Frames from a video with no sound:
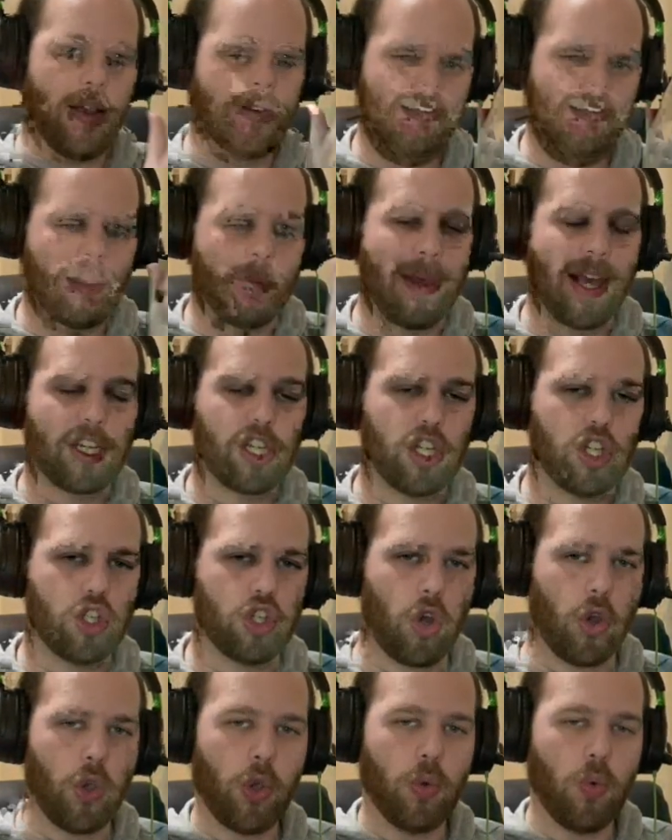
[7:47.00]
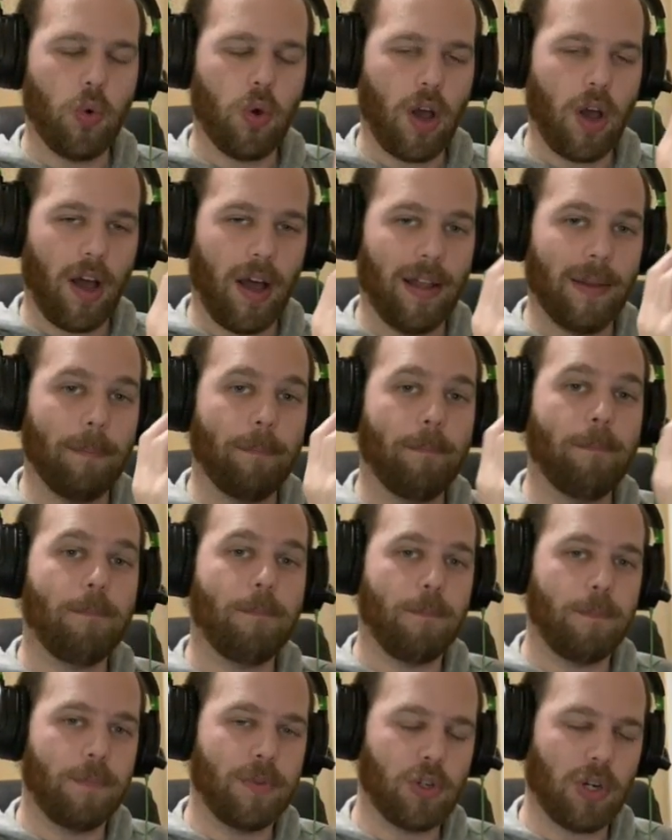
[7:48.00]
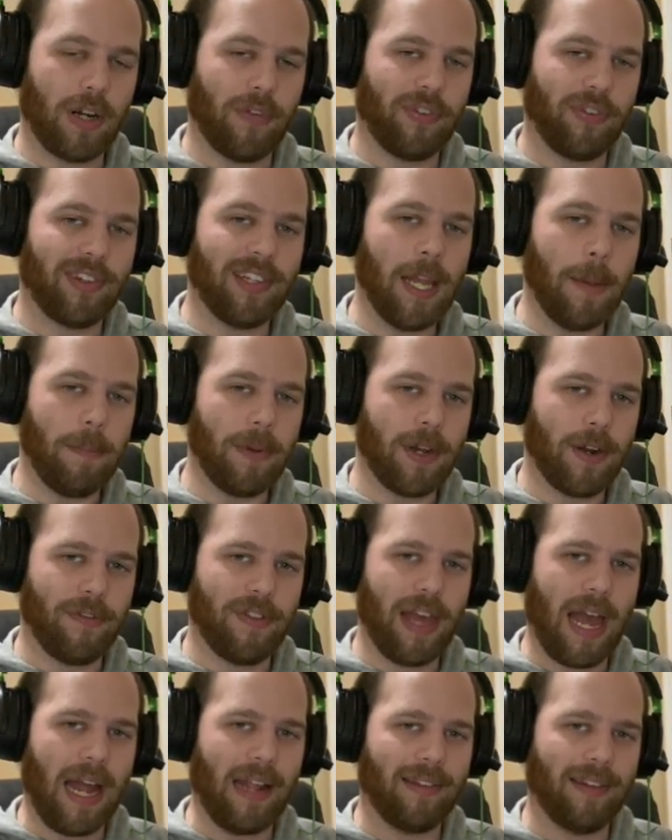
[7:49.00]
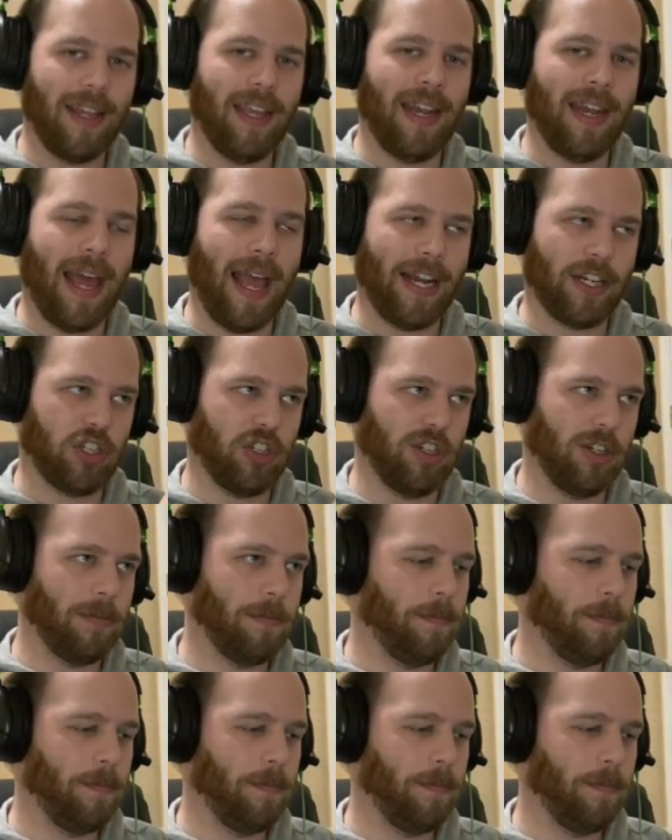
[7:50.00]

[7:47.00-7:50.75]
Let me actually show you a sort of snippet of that in action.